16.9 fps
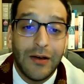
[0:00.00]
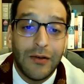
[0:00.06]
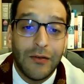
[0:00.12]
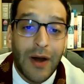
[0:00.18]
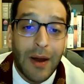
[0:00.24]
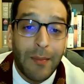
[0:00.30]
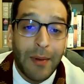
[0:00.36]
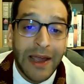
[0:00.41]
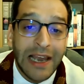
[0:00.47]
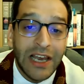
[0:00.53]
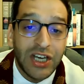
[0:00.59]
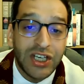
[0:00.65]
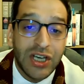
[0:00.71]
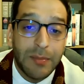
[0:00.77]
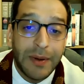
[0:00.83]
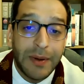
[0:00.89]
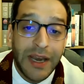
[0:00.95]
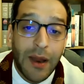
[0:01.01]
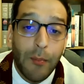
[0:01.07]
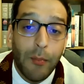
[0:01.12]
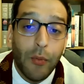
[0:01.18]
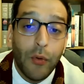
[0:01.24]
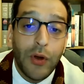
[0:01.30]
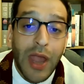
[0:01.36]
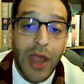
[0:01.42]
Rabbi Elisha ben
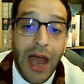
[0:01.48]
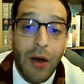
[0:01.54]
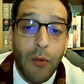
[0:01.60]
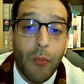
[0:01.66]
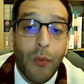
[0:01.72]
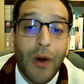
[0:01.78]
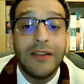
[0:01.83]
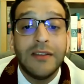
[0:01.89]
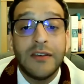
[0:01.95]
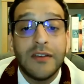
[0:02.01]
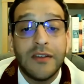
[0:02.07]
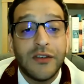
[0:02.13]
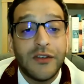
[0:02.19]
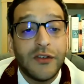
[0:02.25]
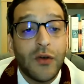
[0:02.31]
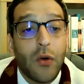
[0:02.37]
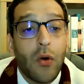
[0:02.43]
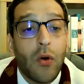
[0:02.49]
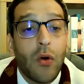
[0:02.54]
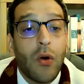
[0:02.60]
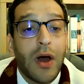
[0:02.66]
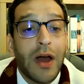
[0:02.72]
Abuya once saw